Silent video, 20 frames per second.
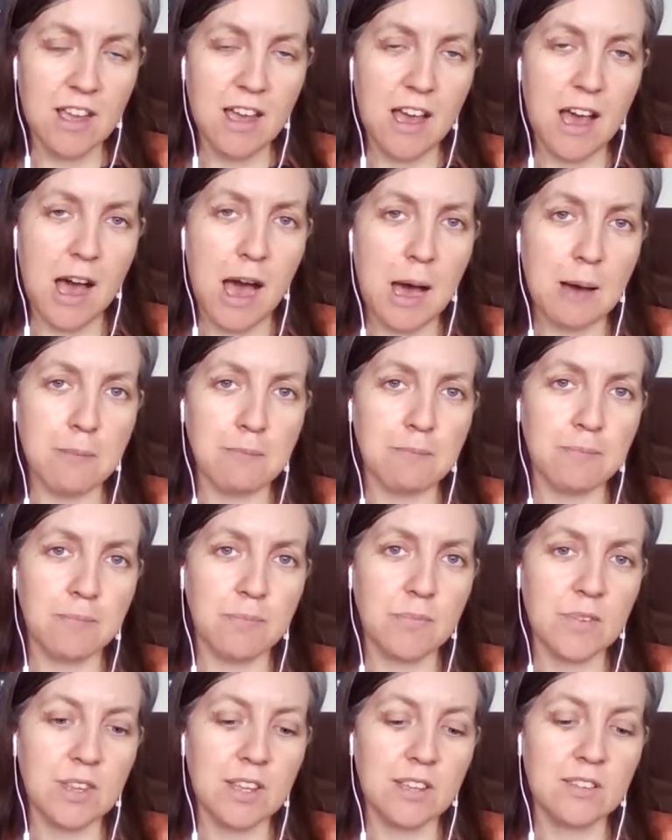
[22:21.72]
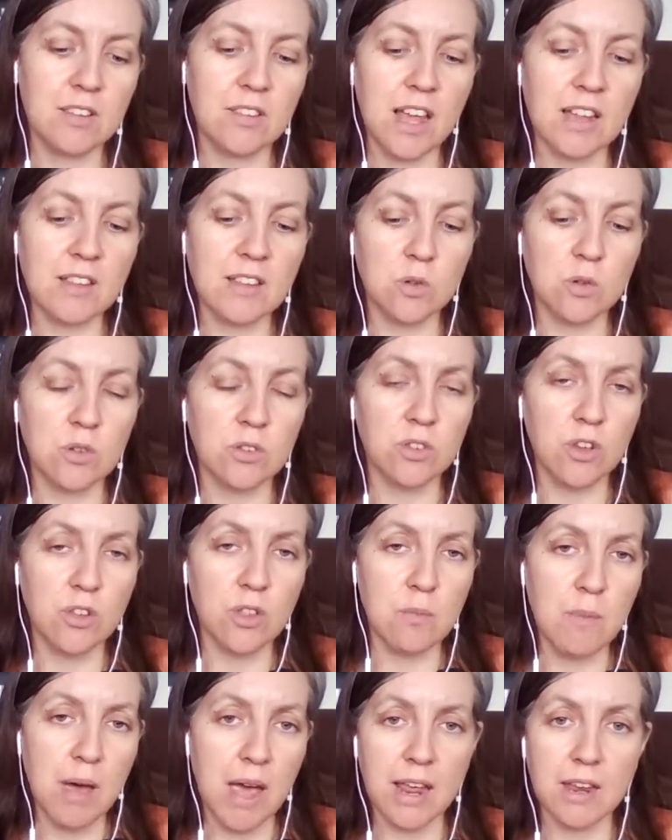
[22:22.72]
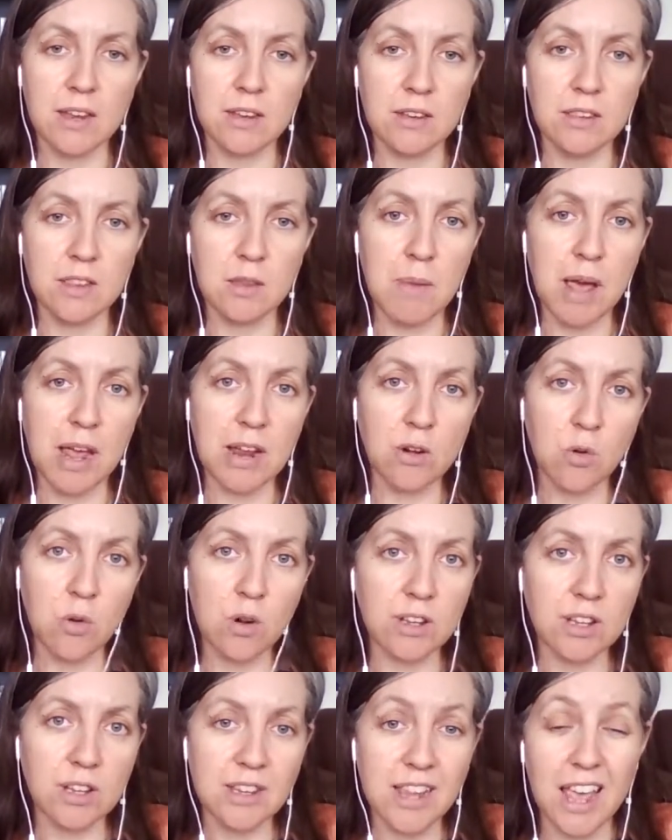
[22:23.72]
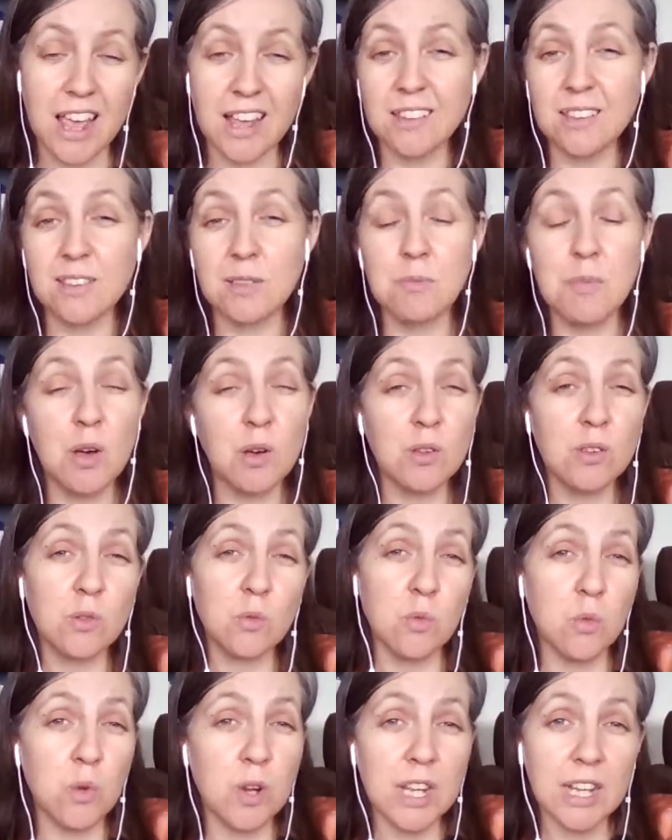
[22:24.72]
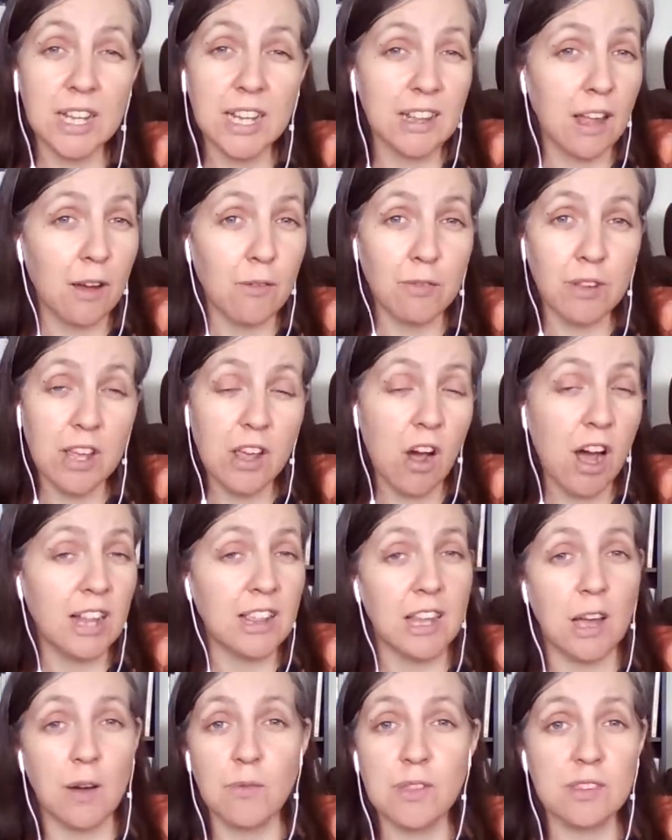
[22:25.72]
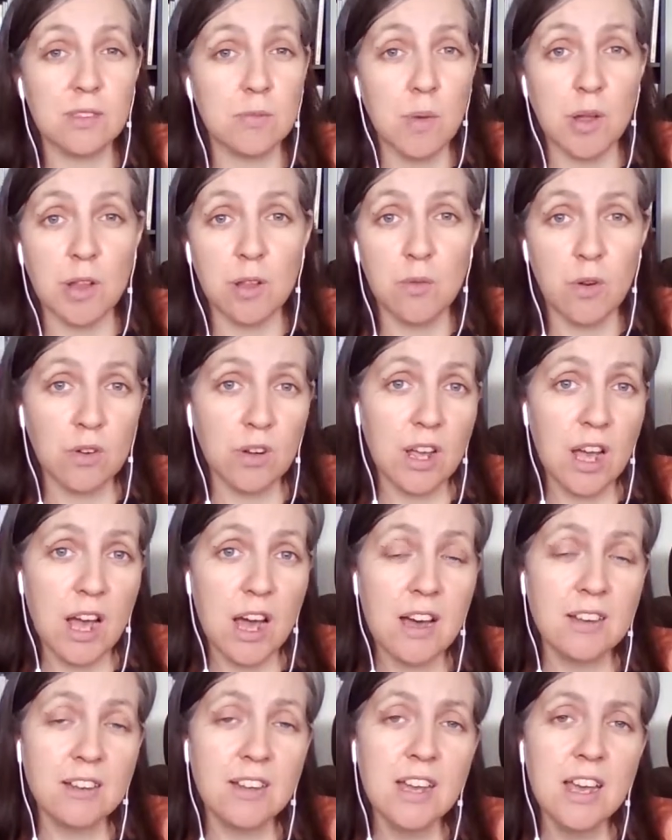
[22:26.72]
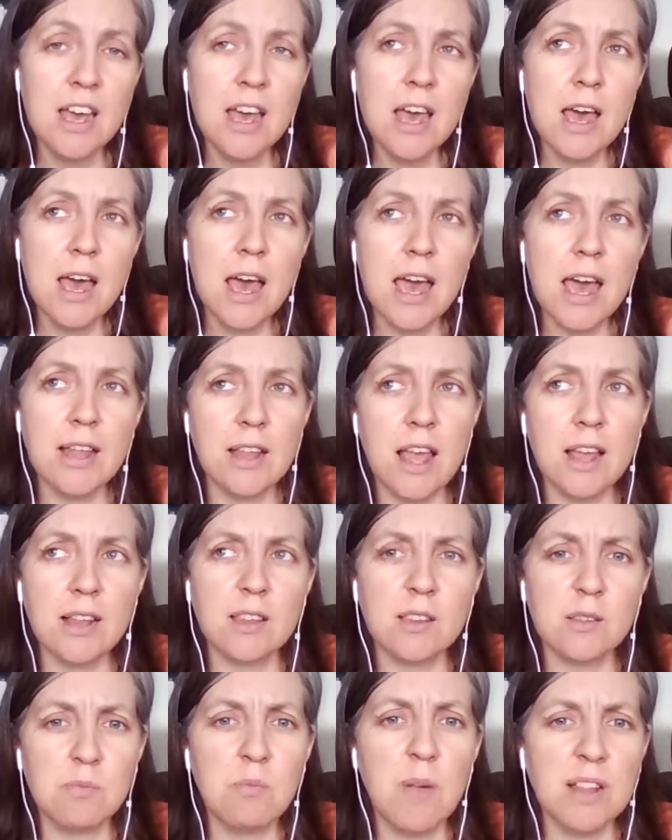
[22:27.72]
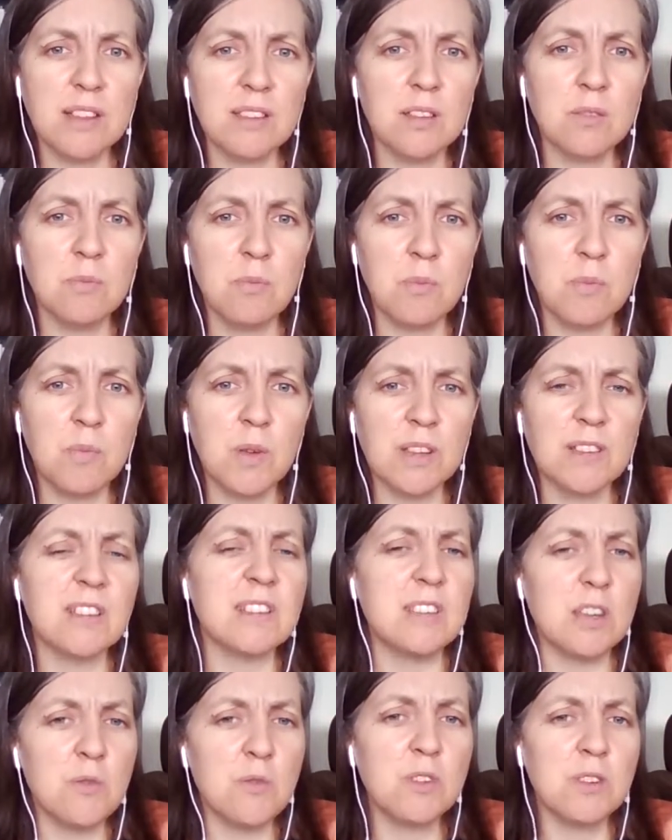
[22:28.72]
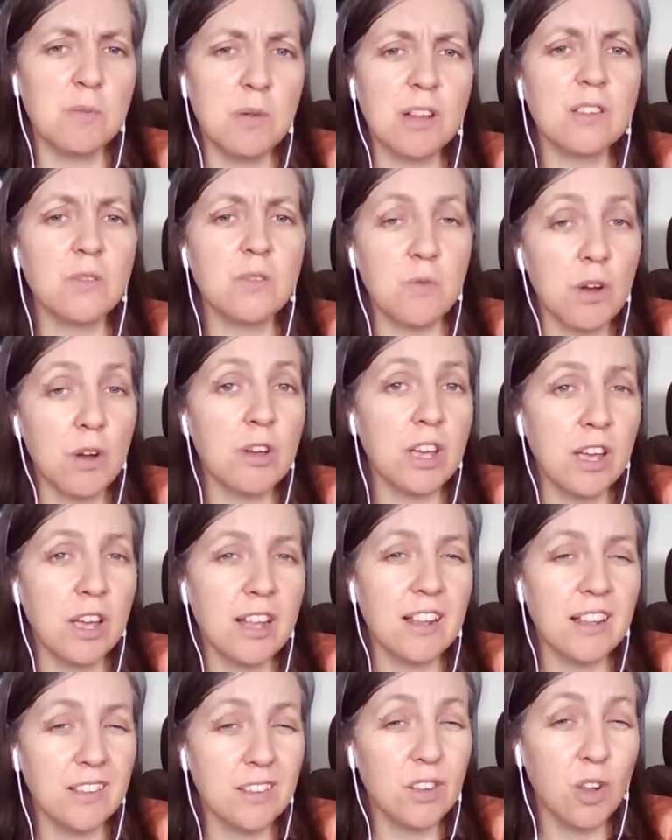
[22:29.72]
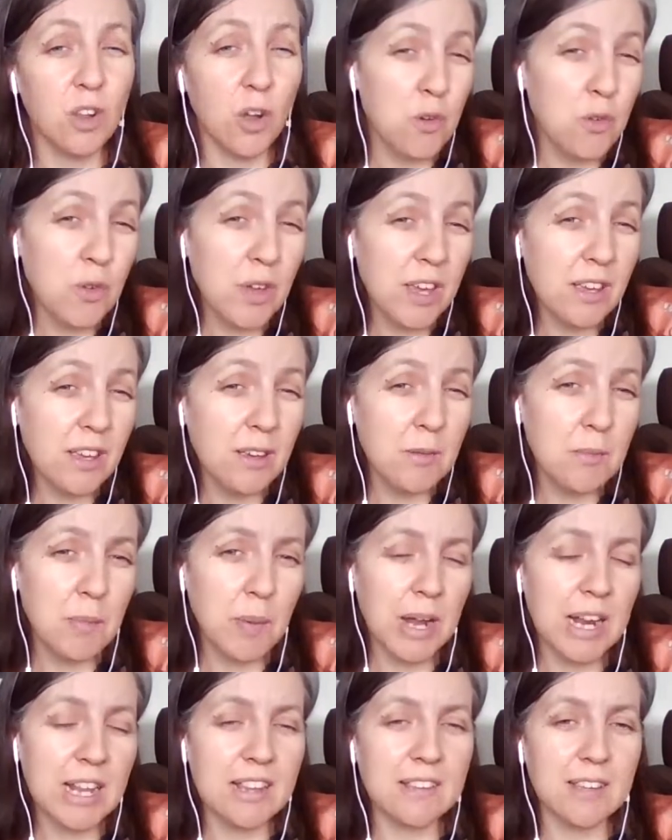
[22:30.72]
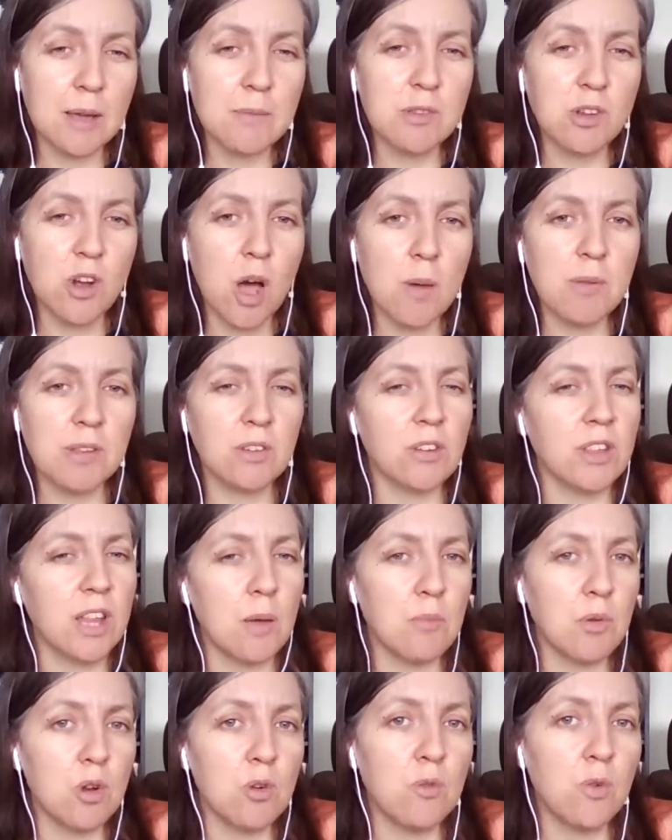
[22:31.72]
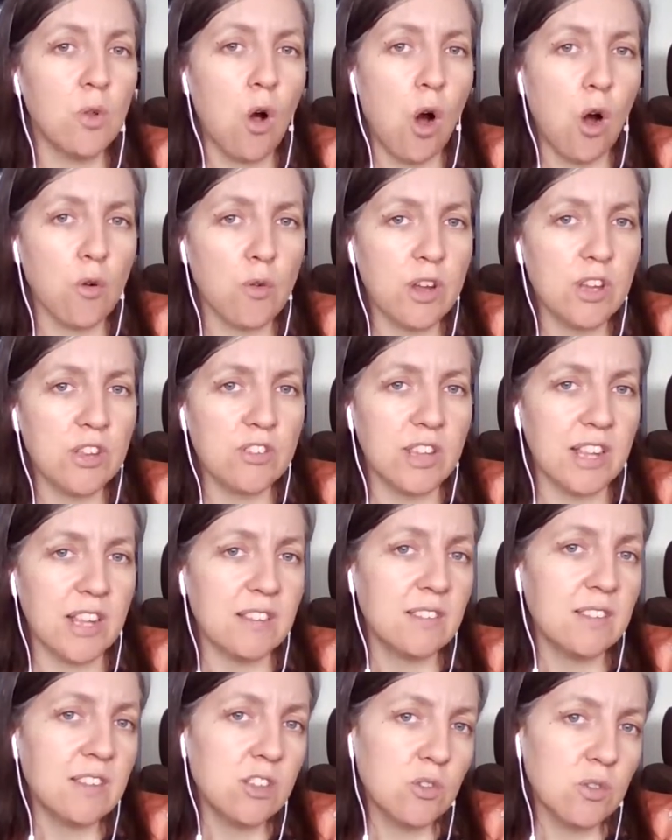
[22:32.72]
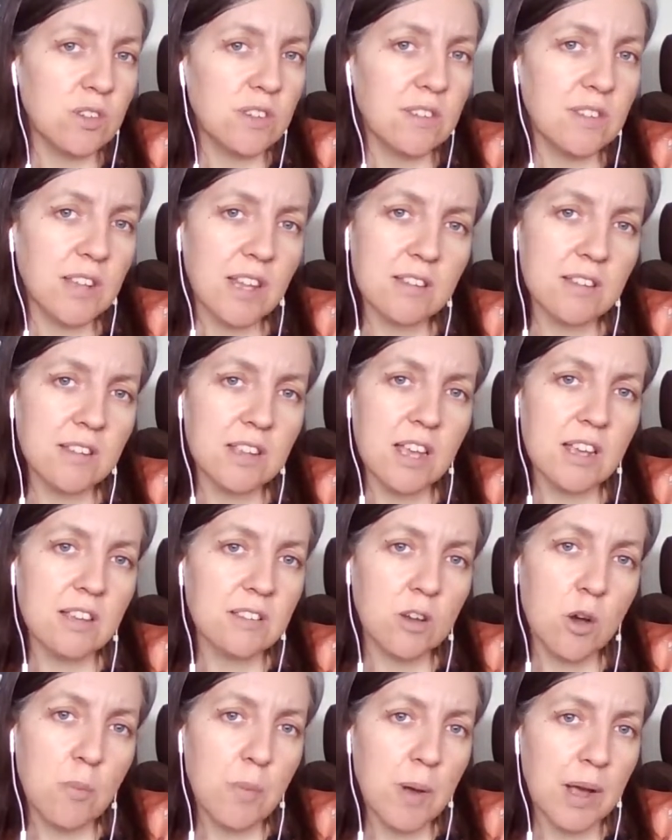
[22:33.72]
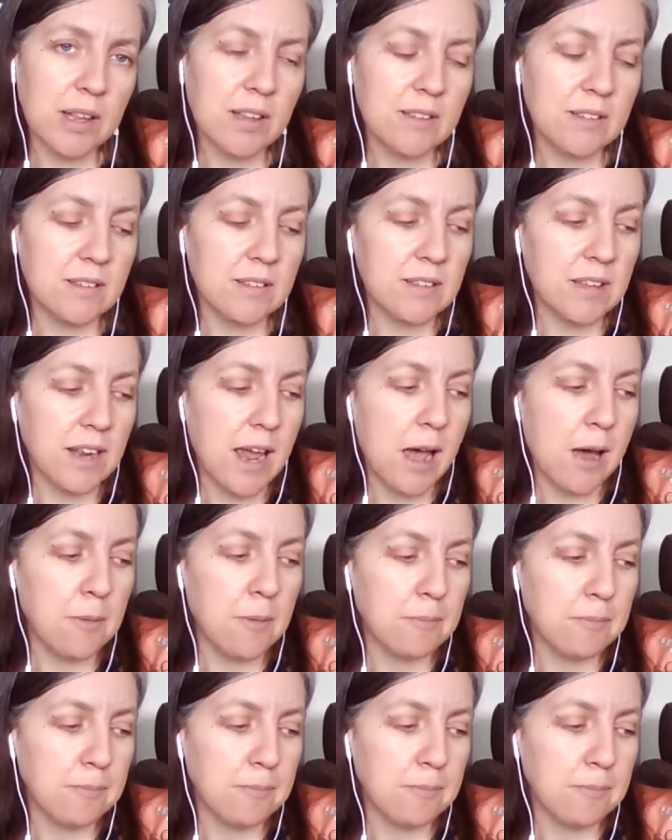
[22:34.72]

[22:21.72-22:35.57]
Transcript: So that's also the main oil in there. It smells really lovely. I love the smell of On Guard. It's a different smell. It is clovey, but at the same time, it's got that beautiful orange and that citrus scent in there, so it balances it out.